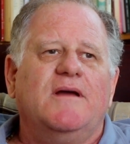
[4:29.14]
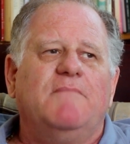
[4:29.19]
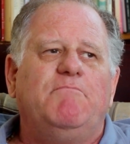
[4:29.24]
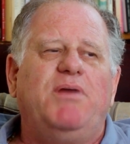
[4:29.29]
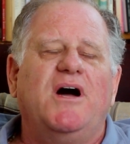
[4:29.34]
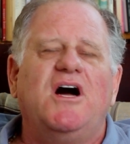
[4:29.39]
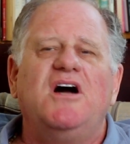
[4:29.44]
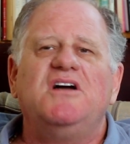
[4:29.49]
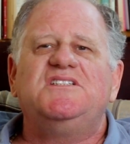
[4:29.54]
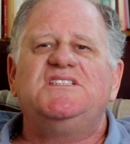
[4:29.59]

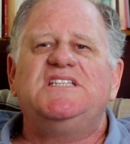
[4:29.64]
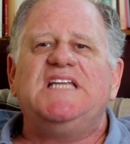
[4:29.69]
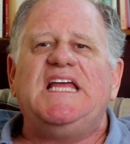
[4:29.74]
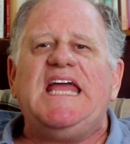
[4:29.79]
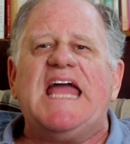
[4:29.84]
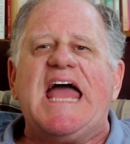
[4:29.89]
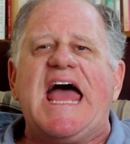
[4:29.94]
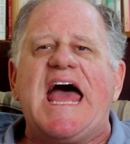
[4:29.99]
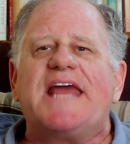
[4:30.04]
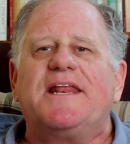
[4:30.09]

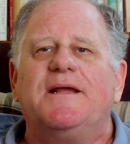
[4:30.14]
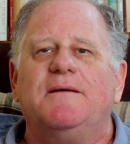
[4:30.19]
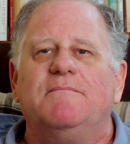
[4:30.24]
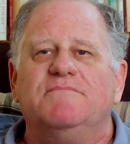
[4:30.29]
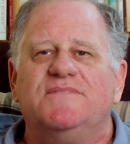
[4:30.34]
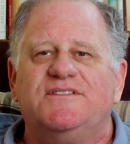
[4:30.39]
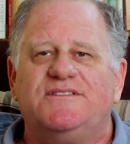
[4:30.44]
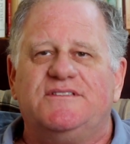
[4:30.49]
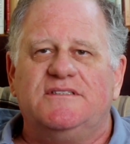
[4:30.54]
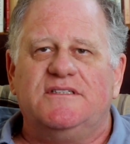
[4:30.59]
Pugsley
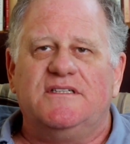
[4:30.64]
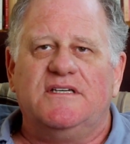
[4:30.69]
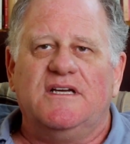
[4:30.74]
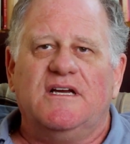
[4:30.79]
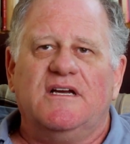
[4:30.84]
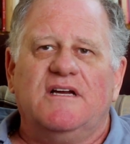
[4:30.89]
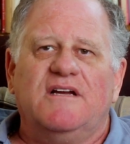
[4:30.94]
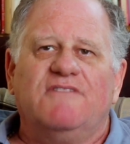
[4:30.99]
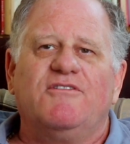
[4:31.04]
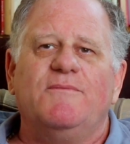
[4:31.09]
Addams
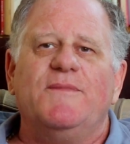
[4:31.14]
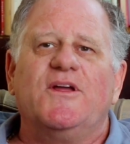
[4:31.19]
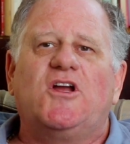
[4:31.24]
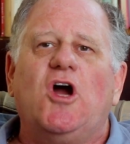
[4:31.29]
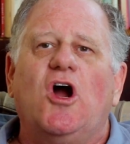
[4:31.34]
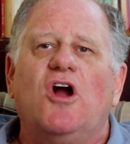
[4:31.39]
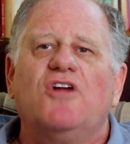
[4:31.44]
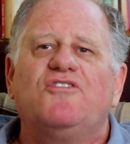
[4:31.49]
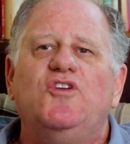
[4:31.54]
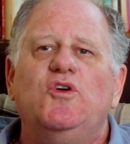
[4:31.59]
from the
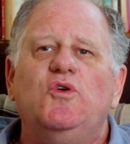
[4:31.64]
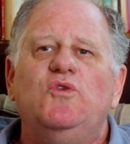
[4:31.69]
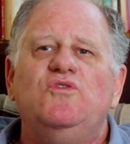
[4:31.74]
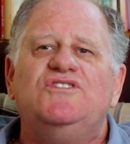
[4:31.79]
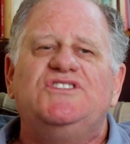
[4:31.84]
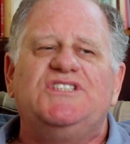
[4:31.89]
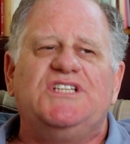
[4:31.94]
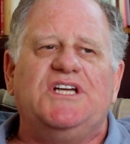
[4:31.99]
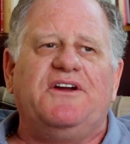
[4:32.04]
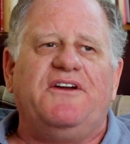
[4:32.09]

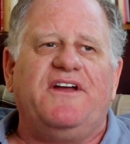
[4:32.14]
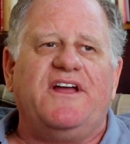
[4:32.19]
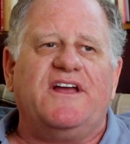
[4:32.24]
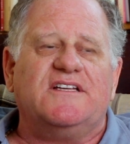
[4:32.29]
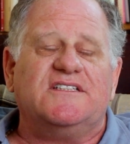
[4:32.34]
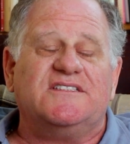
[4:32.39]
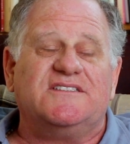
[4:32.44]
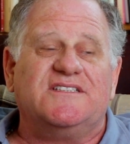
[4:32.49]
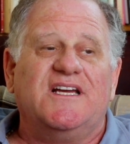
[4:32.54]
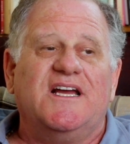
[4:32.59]
cartoon
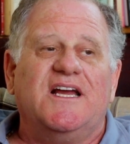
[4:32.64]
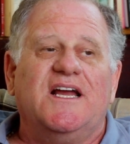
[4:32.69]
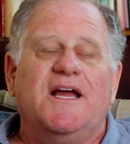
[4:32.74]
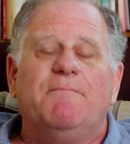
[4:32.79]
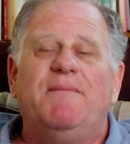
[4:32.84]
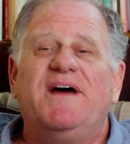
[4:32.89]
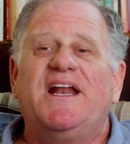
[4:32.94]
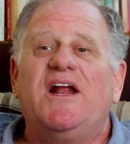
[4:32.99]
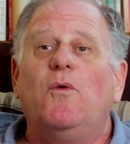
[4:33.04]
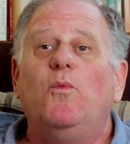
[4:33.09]
series,
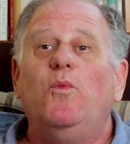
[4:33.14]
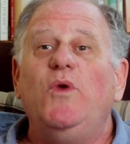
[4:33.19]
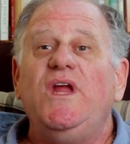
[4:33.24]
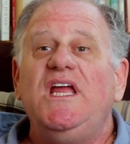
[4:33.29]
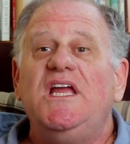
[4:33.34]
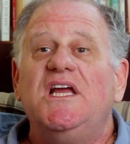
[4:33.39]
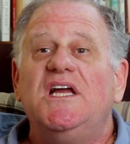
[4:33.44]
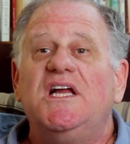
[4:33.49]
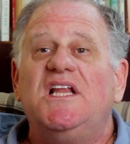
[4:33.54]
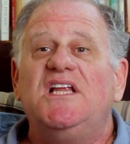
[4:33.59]
but a
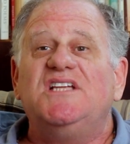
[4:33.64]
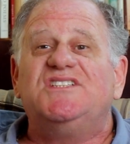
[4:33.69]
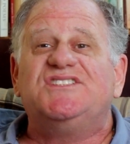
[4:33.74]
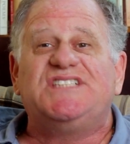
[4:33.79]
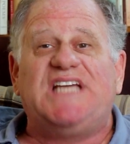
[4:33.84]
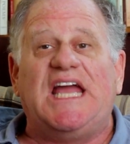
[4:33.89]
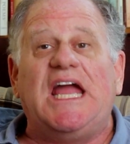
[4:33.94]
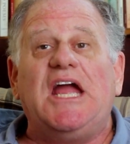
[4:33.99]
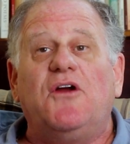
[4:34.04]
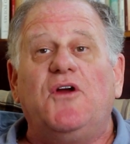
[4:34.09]
real
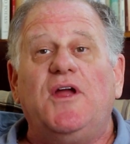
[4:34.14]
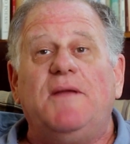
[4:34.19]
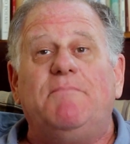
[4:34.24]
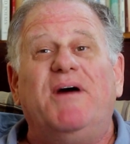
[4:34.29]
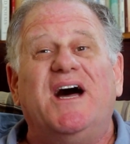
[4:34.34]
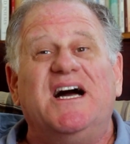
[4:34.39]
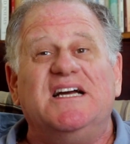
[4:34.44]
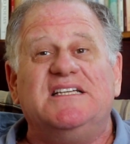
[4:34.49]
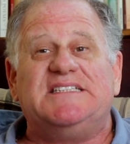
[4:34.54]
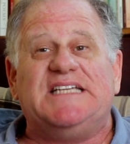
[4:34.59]
scary
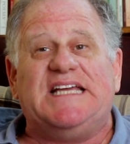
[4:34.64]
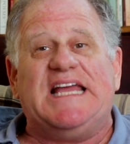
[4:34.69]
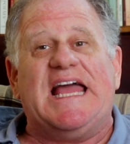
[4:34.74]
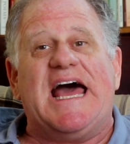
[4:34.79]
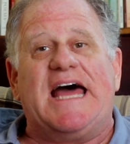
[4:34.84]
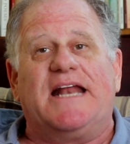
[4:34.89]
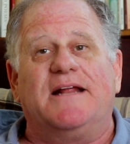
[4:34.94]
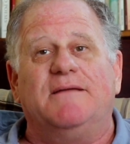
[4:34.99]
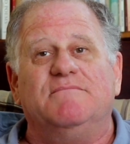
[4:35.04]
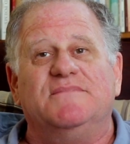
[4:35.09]
Pugsley
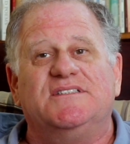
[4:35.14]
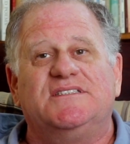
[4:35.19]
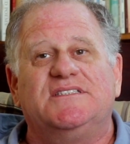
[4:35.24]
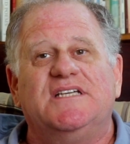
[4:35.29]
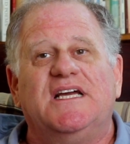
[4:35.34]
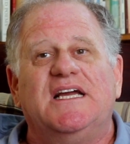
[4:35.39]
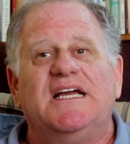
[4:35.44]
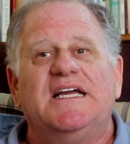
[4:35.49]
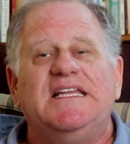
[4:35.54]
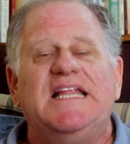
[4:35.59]

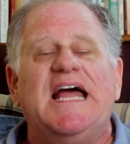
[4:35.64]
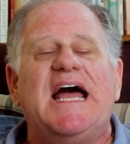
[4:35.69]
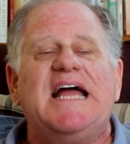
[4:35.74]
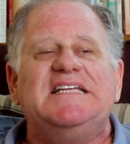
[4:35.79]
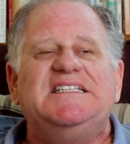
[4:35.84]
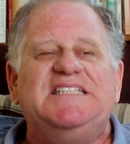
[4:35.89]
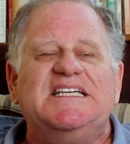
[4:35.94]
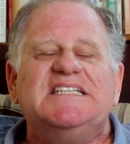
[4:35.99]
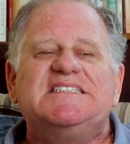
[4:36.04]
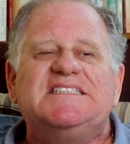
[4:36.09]
Addams,
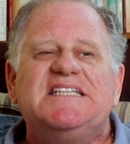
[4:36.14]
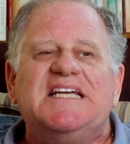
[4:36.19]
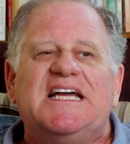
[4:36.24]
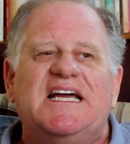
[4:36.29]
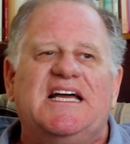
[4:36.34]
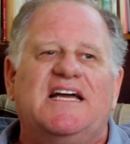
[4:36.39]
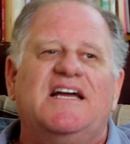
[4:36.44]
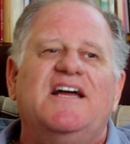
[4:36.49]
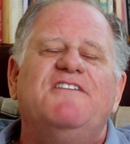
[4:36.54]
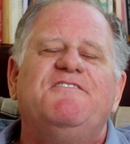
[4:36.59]
not just
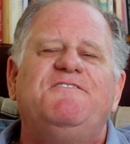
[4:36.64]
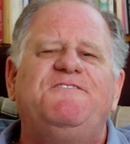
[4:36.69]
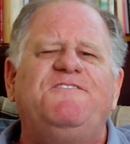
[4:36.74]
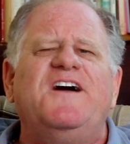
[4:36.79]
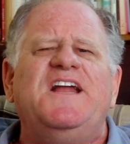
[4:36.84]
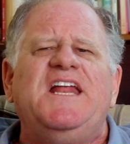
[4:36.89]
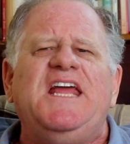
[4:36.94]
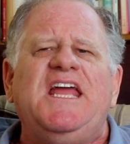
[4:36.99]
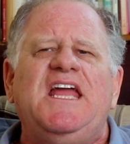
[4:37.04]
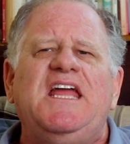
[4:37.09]
a
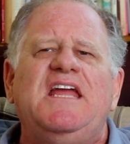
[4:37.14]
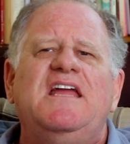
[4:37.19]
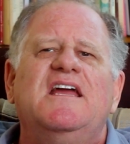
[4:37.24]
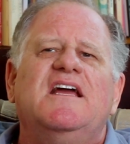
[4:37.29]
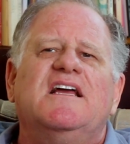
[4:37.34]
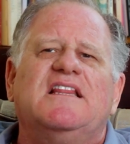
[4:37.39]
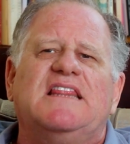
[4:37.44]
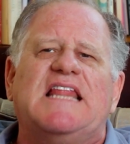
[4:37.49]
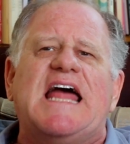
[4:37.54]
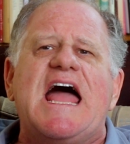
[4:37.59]
funny
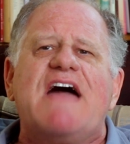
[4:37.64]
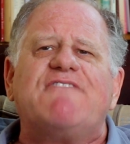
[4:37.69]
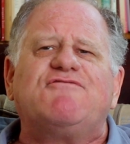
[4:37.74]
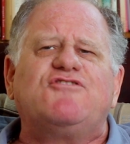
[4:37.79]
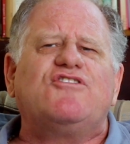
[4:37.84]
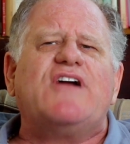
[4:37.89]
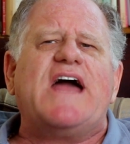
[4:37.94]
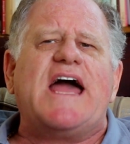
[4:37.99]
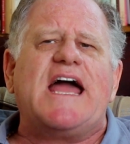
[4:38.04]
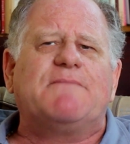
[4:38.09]
laugh
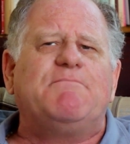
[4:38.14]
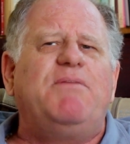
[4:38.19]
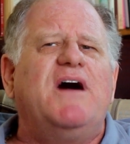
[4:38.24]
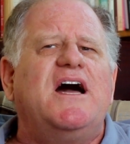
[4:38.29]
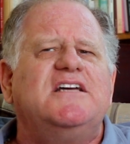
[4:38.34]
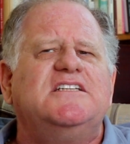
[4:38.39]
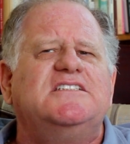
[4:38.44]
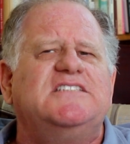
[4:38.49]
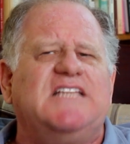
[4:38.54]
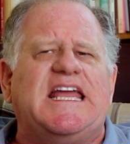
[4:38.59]
track
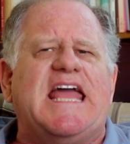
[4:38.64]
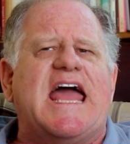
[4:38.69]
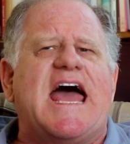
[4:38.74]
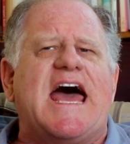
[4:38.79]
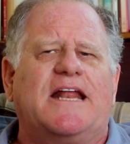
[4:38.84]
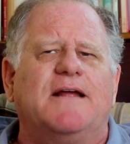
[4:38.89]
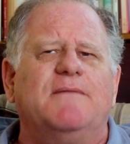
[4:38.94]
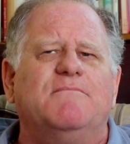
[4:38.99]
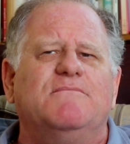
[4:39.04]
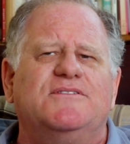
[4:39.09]
Pugsley
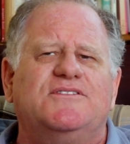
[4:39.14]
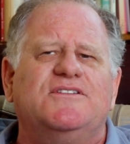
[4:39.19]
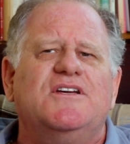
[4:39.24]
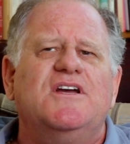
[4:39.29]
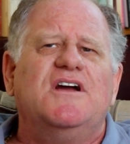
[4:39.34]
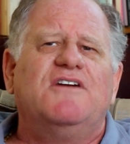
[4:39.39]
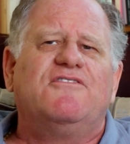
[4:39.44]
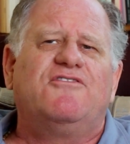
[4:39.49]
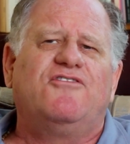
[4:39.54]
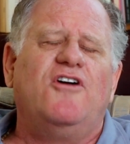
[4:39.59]
Addams
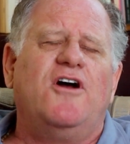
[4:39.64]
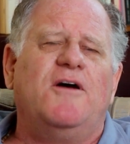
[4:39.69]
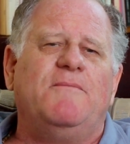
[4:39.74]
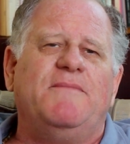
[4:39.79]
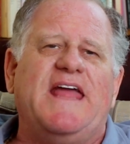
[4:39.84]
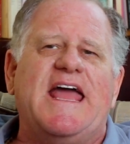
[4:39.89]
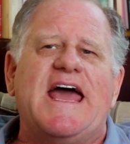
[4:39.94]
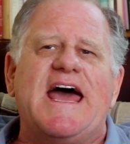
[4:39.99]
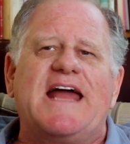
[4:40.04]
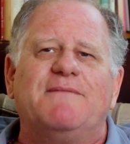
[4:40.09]
from
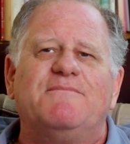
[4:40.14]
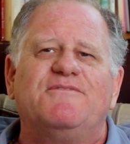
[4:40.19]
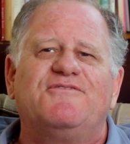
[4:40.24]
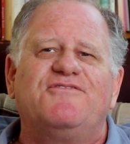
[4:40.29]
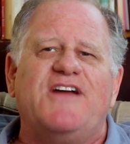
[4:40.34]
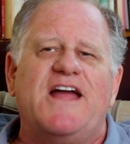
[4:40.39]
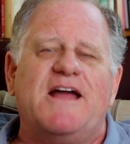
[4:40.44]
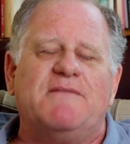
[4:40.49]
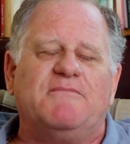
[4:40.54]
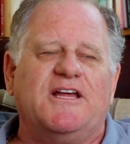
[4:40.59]
the Addams
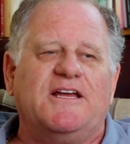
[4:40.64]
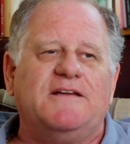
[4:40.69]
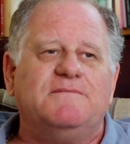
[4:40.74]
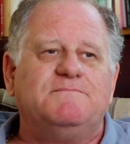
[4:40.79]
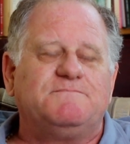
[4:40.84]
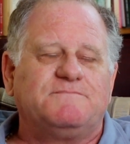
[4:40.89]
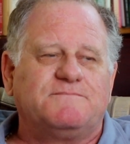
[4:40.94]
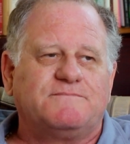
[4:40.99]
Family.